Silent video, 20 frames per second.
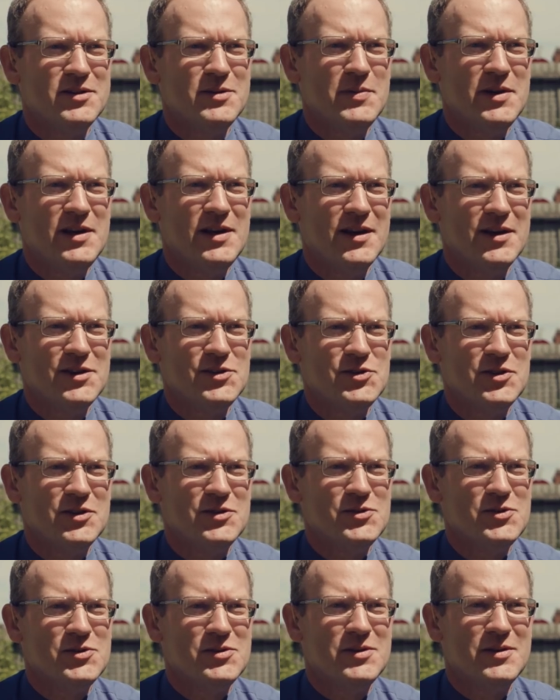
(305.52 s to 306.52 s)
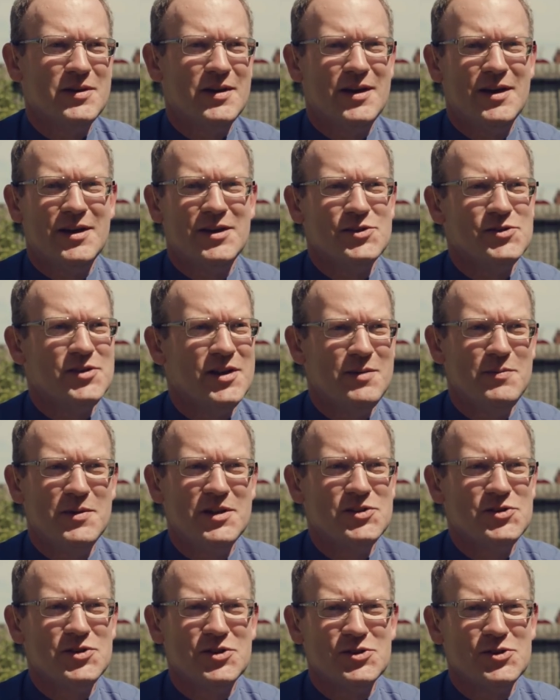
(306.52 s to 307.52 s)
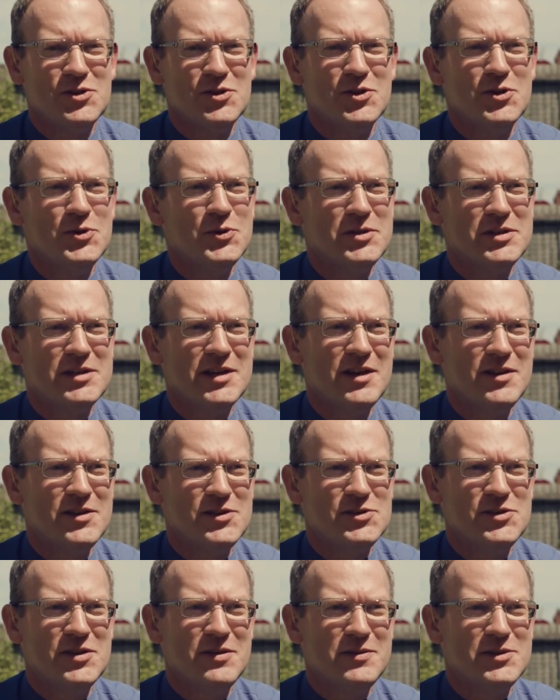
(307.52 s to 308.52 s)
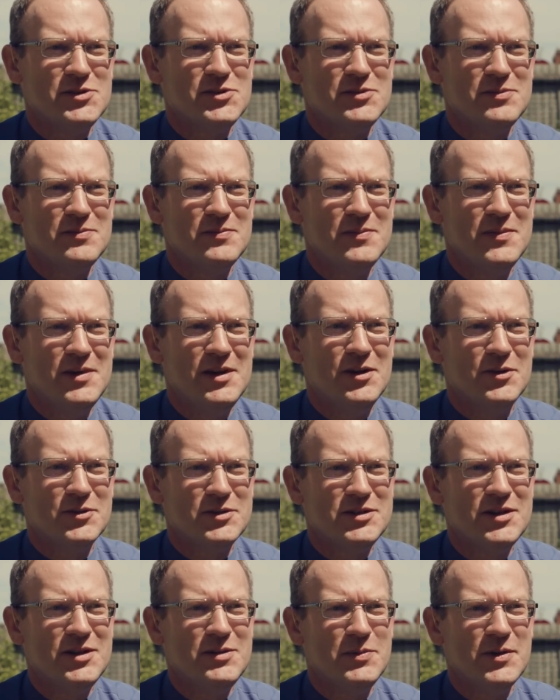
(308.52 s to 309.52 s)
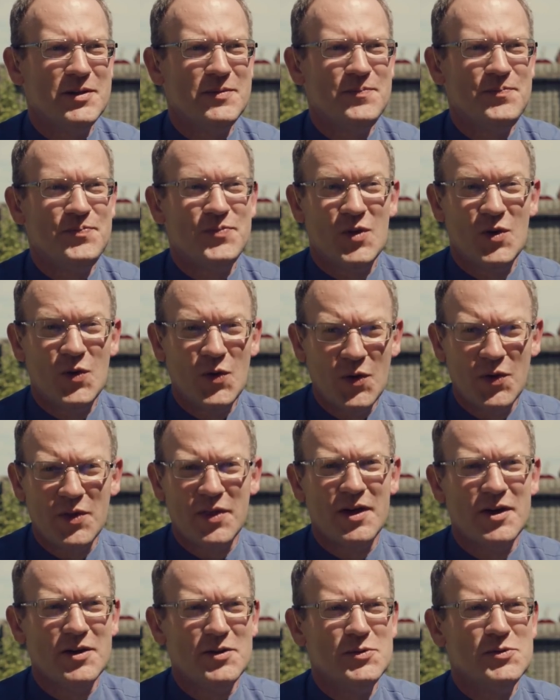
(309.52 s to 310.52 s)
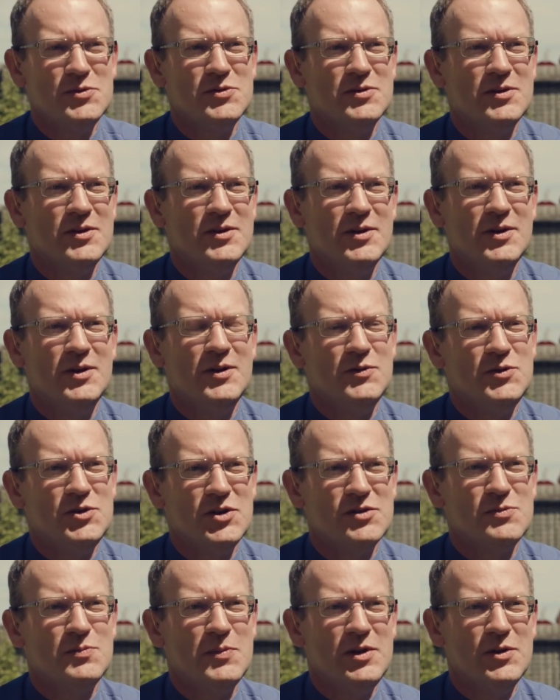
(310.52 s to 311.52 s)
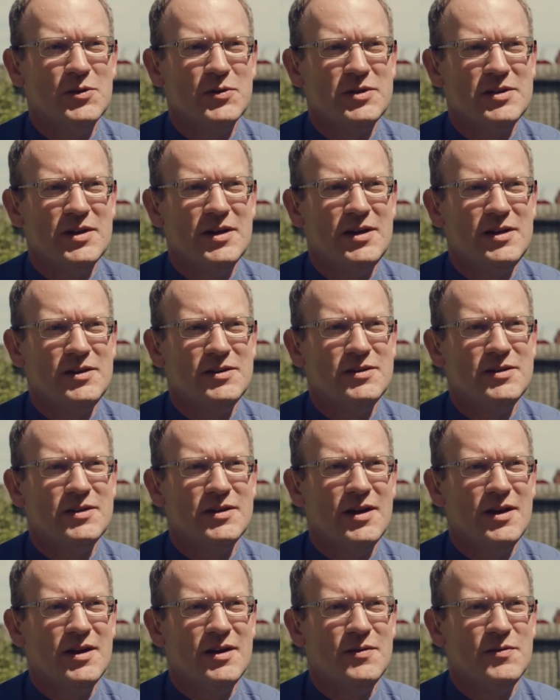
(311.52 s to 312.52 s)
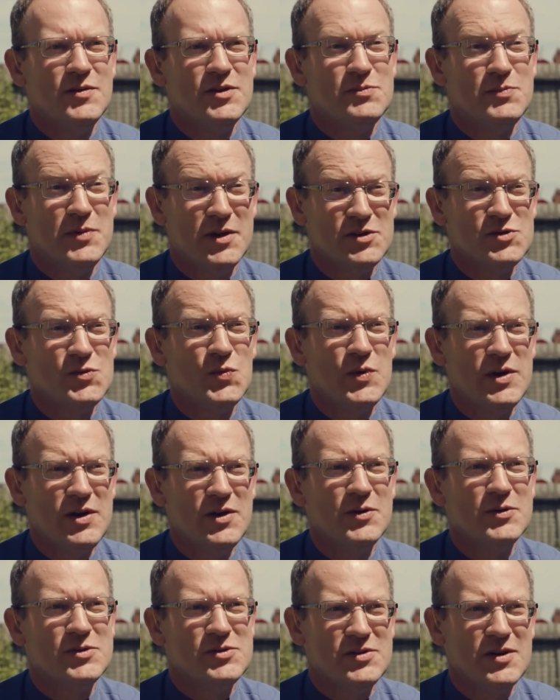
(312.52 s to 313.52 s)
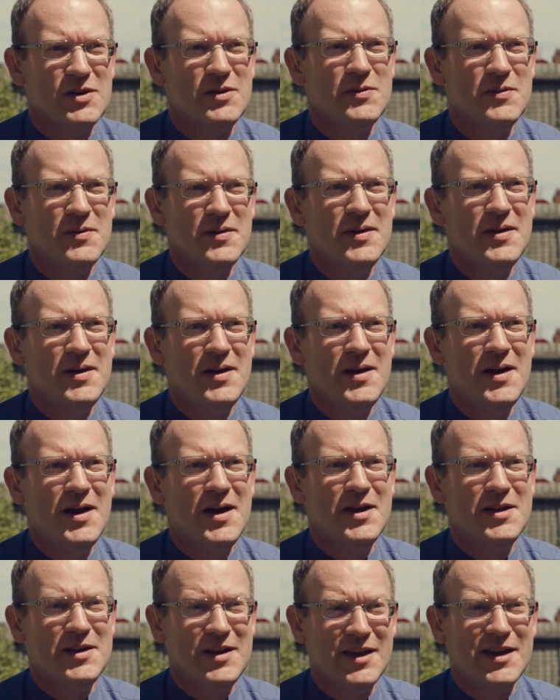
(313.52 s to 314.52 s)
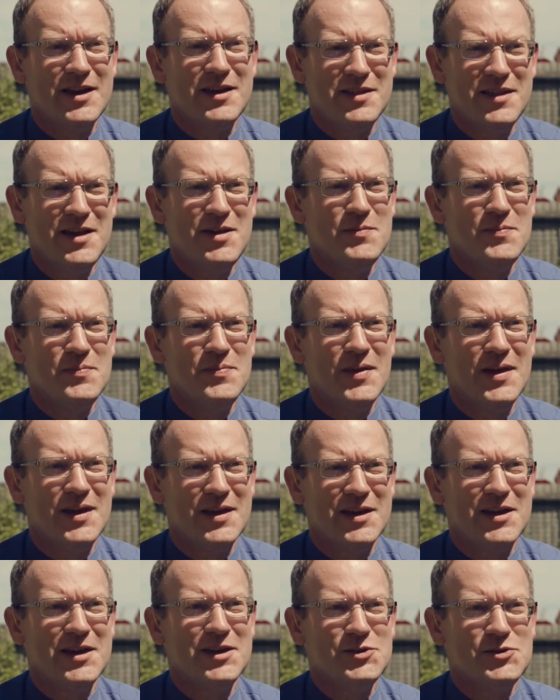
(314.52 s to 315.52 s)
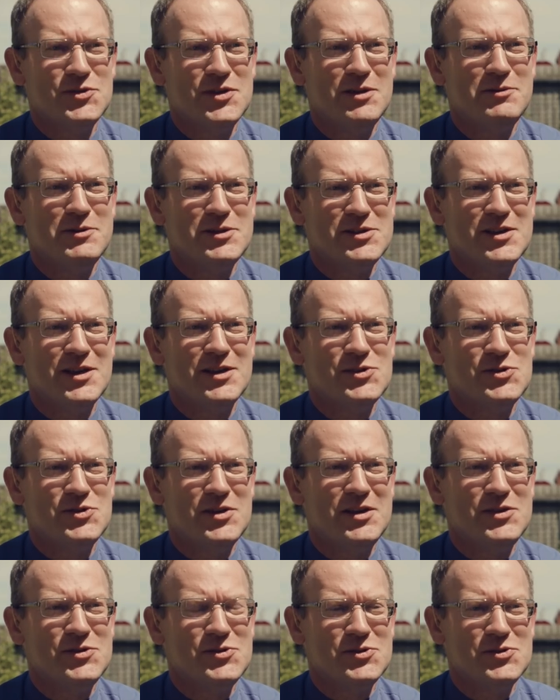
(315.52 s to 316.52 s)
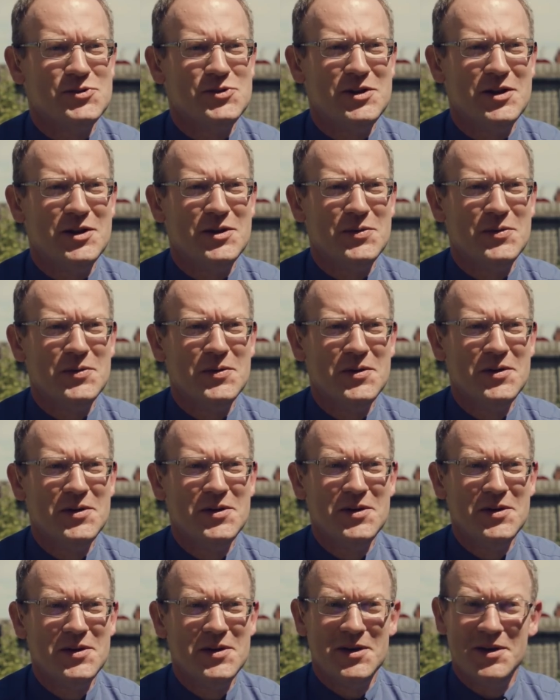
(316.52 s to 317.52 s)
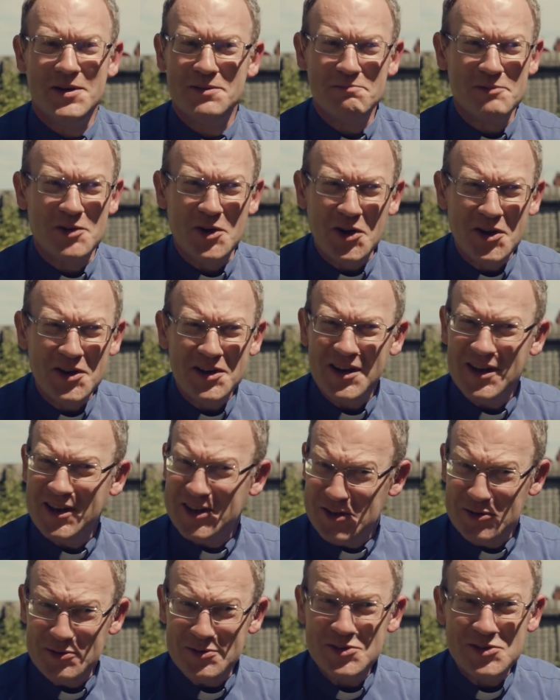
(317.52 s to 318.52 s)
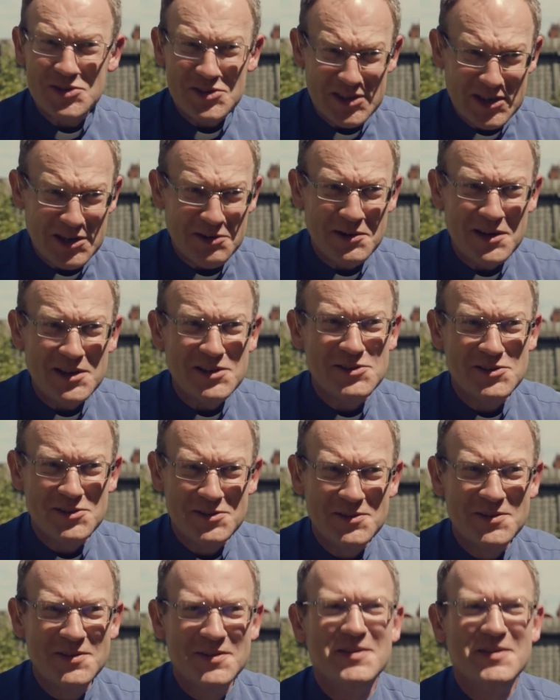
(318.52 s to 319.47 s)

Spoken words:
to be licensed as lay ministers at the Call Together service in October, or those who've just been ordained this past week or so, like them, I guess, there is that sense, you know, God, are you serious?